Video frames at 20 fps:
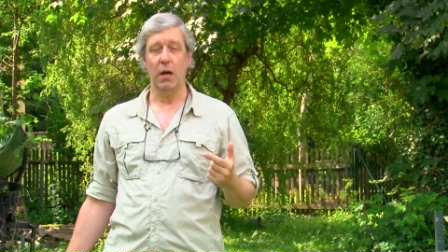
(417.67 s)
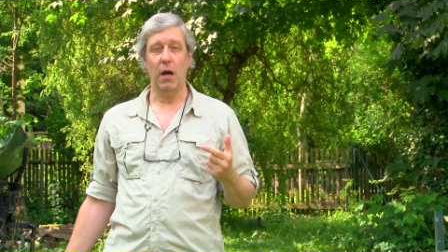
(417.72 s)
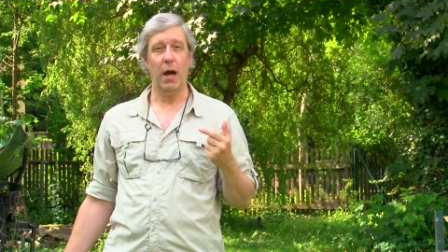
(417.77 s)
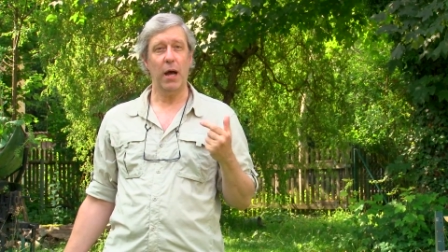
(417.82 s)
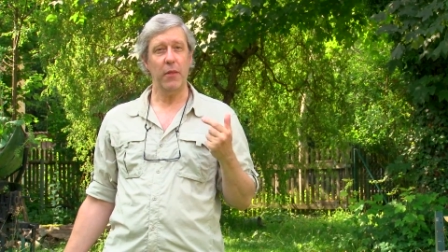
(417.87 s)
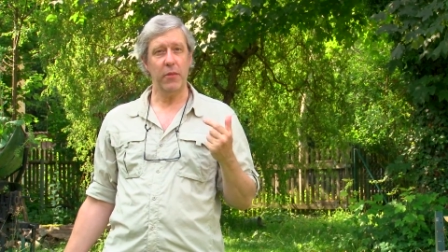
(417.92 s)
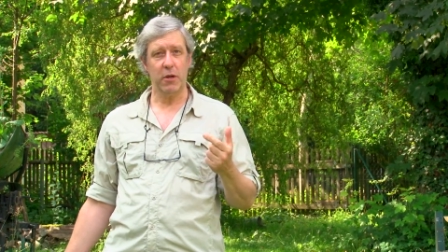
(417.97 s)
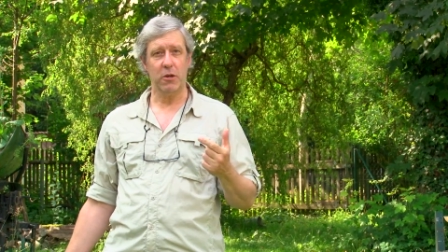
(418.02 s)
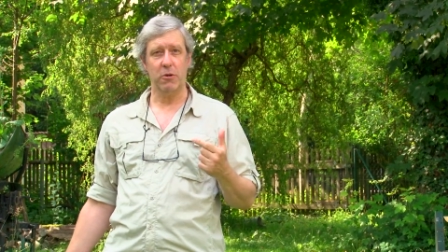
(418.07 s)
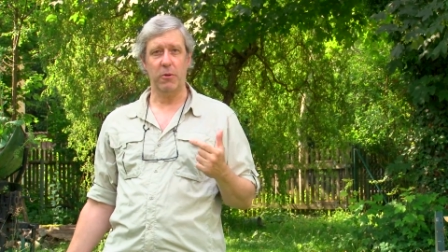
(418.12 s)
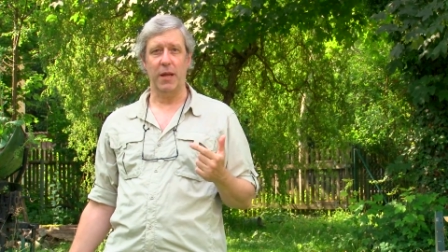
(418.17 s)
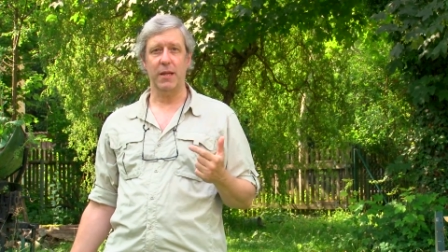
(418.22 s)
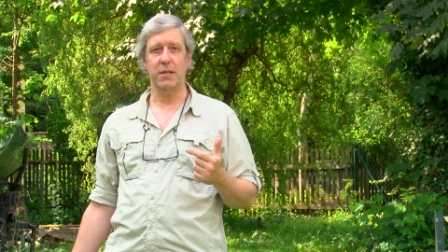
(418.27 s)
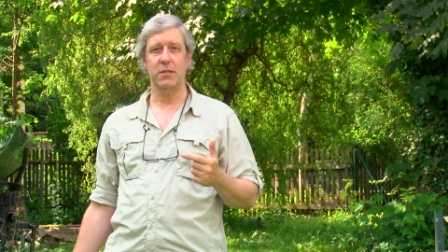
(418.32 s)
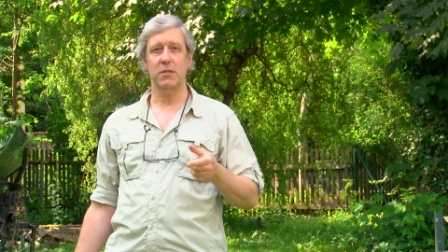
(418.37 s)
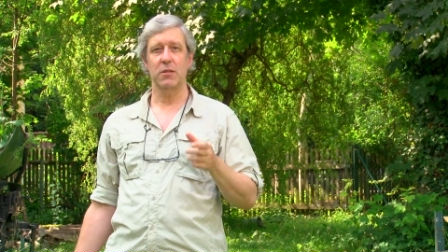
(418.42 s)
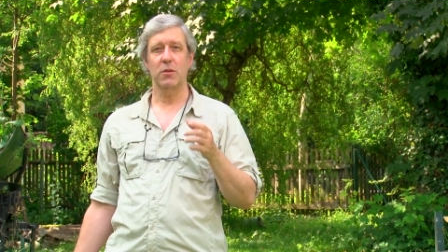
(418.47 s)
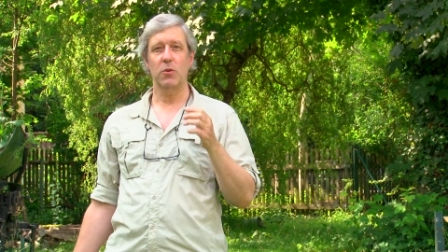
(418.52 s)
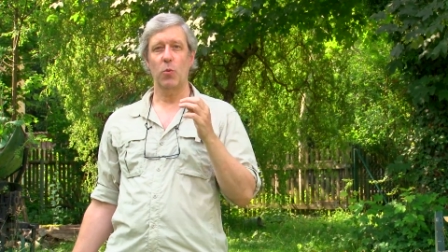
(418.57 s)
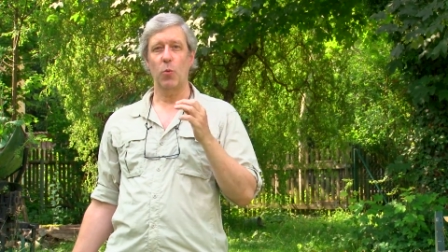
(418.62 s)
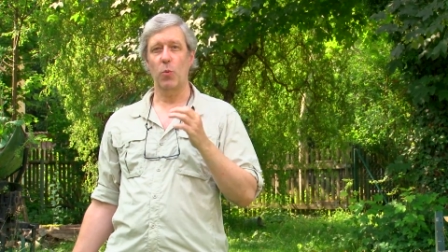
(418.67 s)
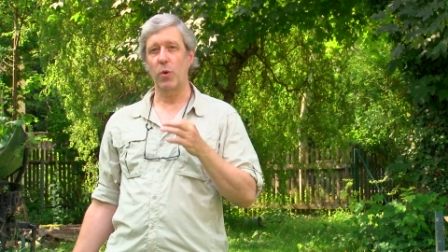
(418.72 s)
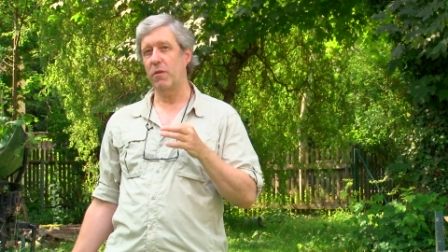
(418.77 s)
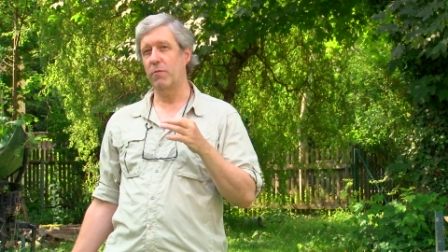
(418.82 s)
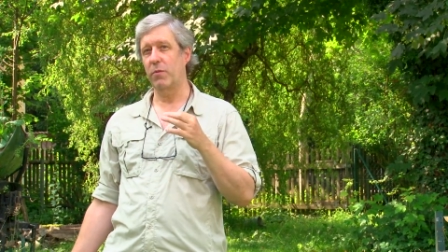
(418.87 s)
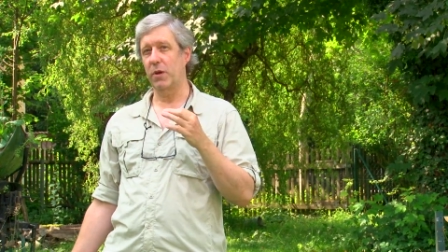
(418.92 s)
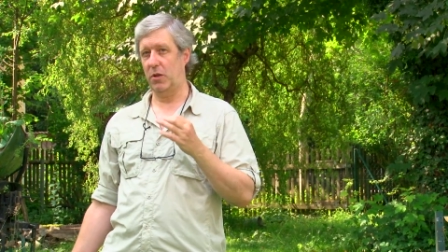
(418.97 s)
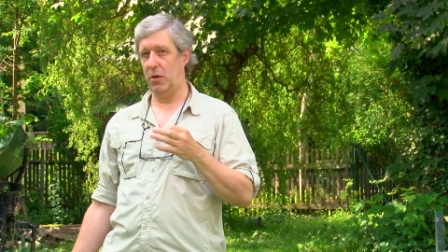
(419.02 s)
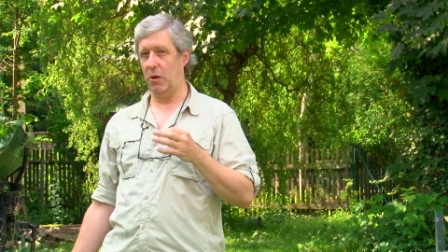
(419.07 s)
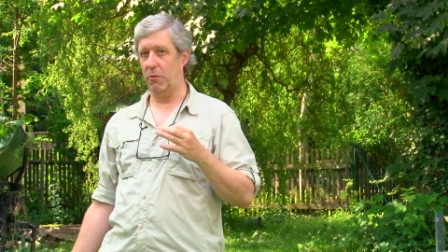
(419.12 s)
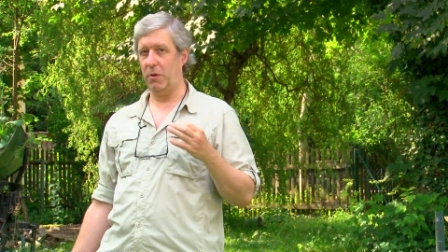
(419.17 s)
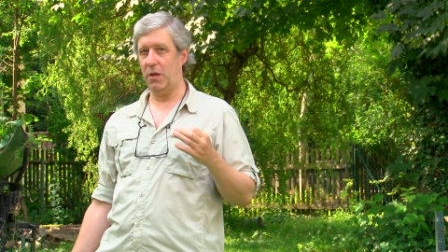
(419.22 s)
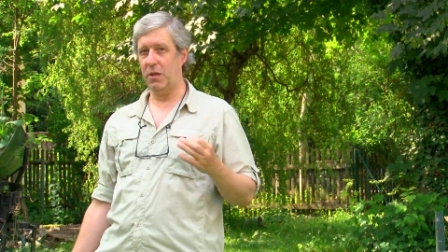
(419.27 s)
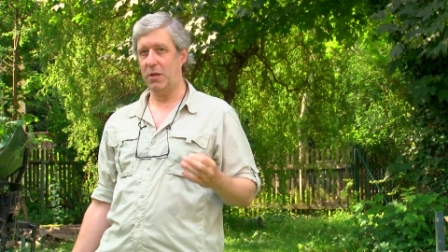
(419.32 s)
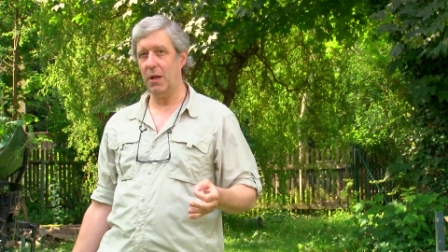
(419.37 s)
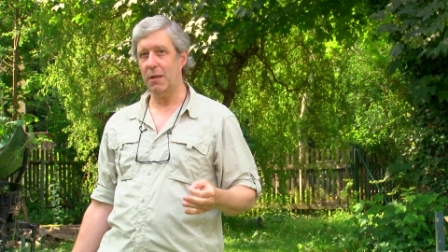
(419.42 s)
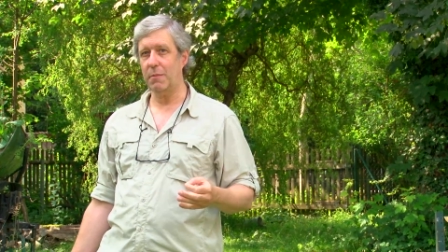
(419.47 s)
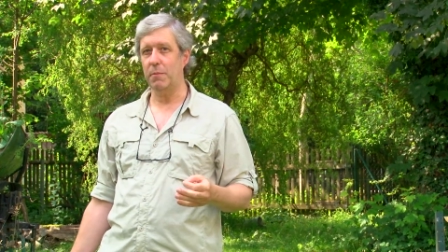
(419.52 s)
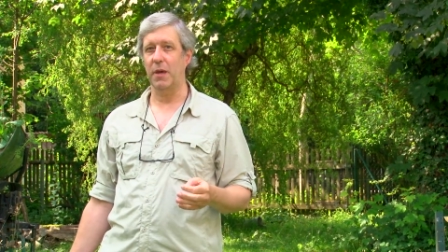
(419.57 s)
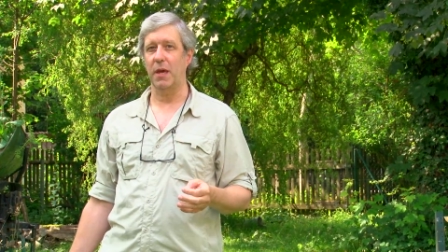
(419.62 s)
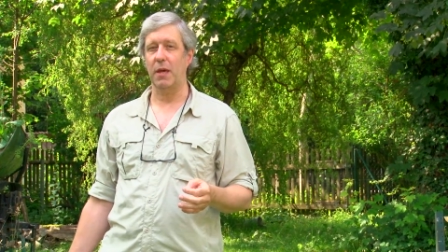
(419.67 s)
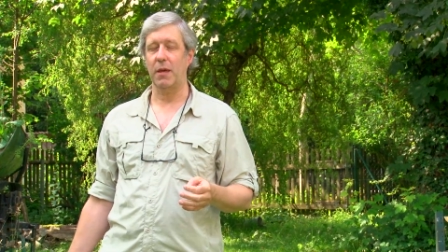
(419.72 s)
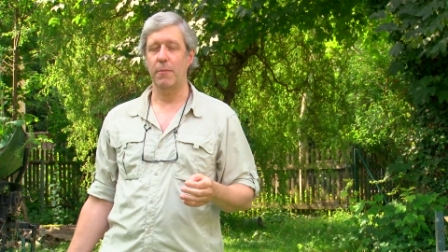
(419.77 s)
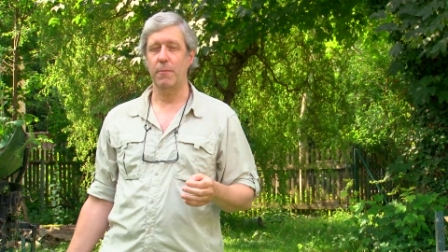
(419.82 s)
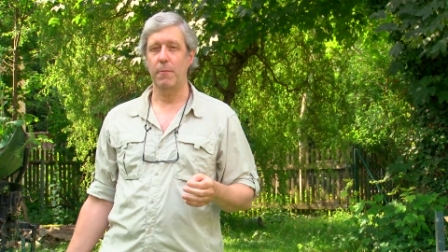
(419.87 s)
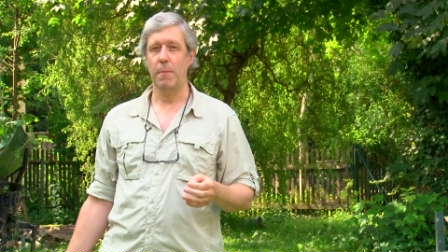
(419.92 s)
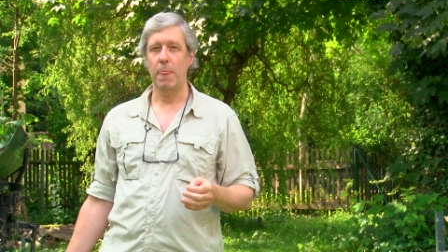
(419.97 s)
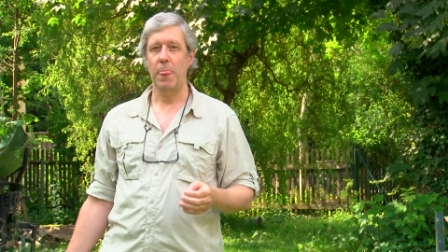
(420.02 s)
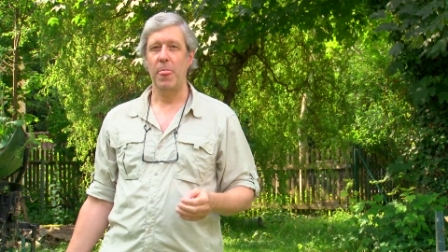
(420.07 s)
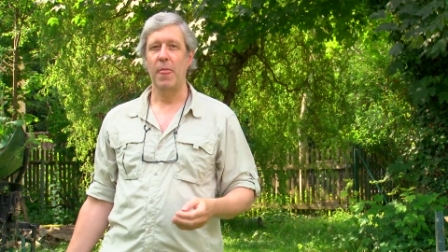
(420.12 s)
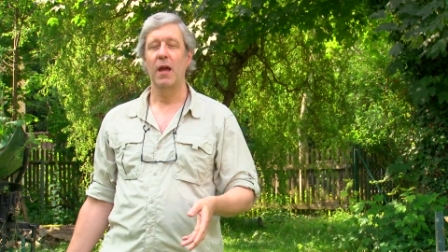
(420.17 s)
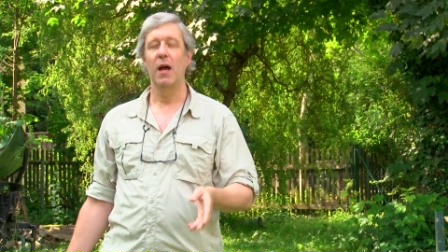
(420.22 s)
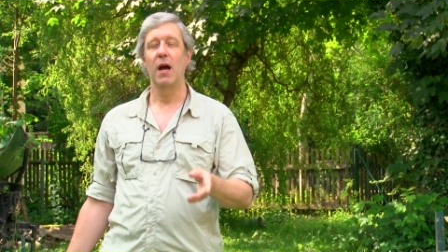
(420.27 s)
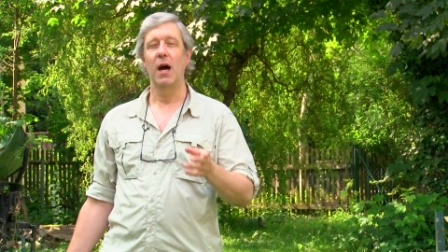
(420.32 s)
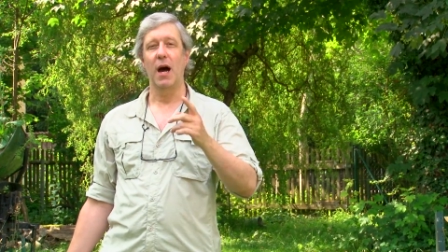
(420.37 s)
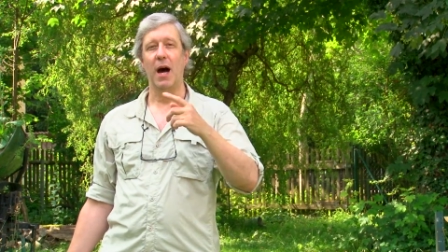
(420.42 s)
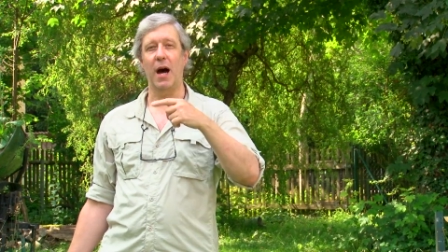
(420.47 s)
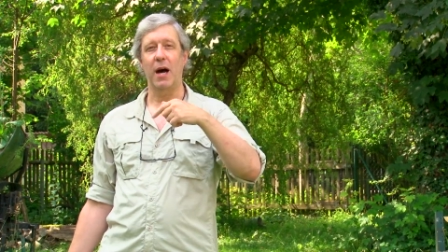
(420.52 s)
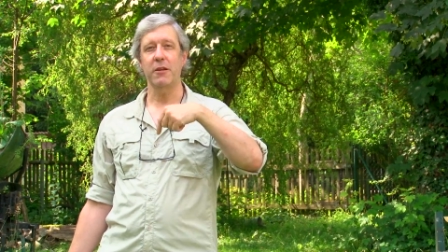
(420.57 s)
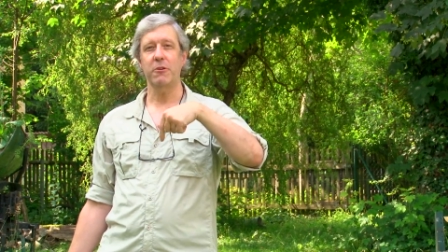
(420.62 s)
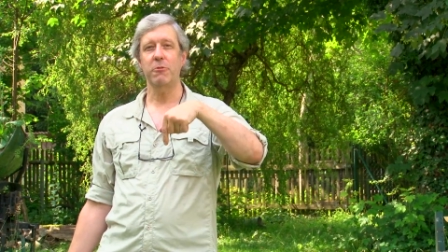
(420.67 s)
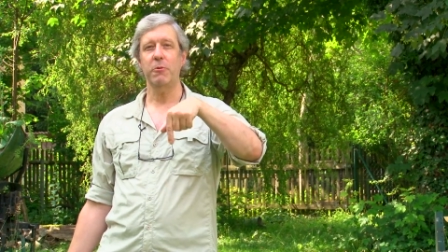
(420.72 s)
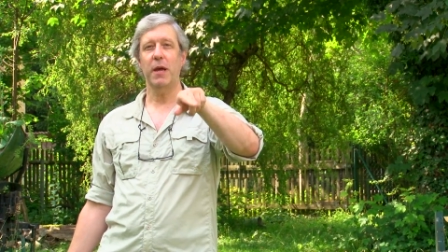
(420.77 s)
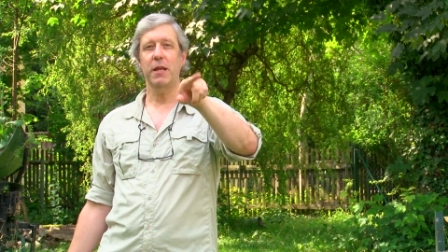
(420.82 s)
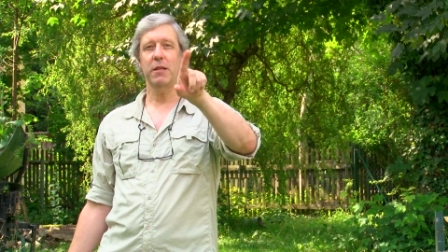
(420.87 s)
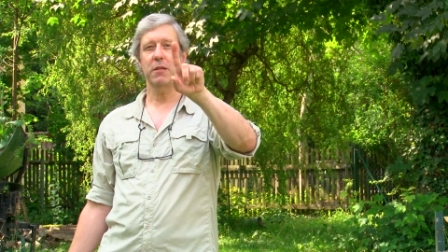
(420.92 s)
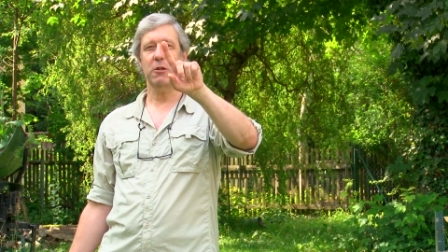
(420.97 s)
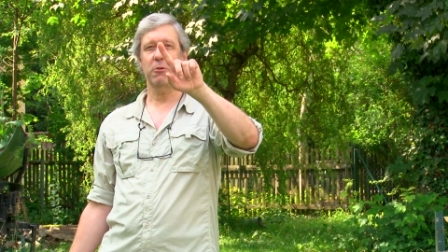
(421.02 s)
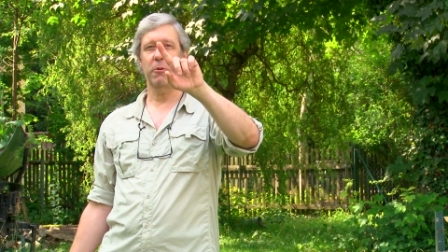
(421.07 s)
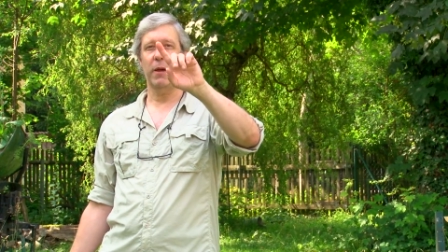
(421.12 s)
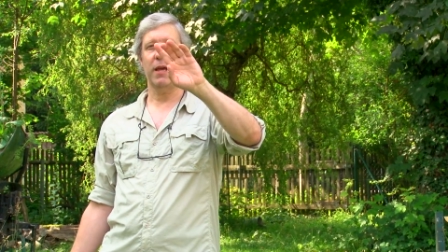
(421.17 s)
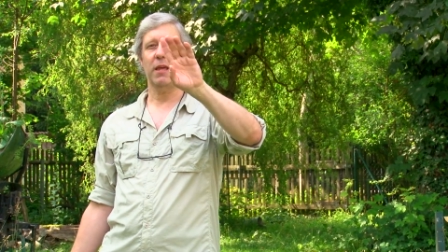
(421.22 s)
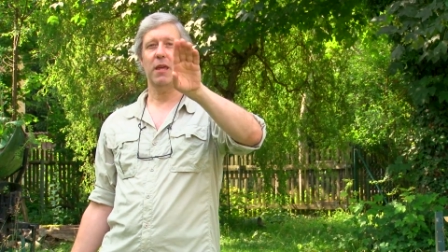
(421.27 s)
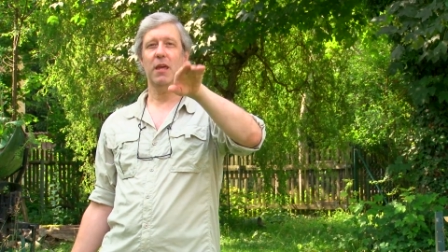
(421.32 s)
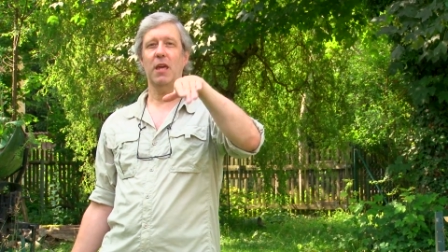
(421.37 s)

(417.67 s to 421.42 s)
other cracks with the Victorian Cutback. Underhand crack